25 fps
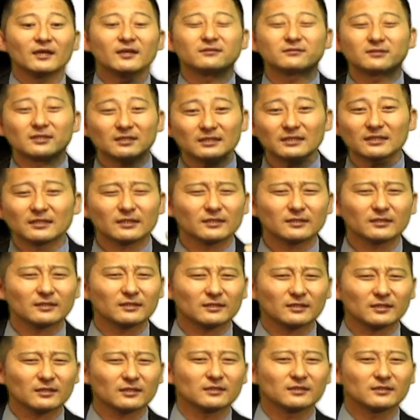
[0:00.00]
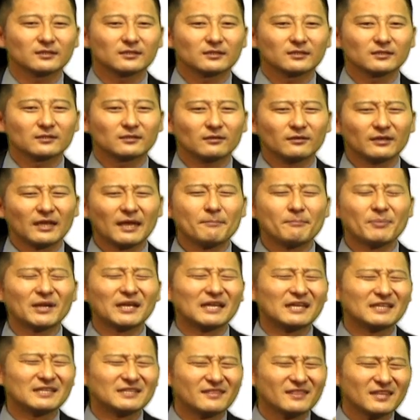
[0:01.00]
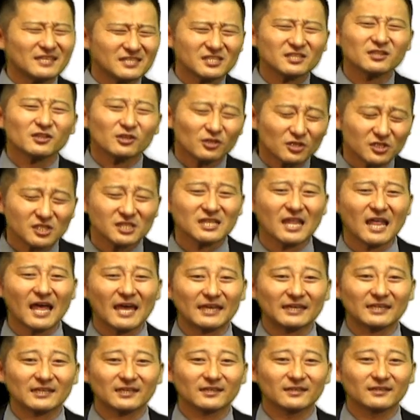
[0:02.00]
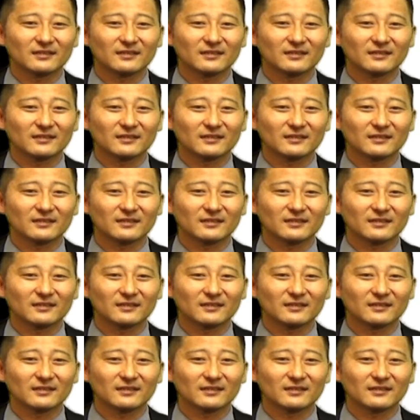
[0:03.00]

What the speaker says: Okay, but this looks like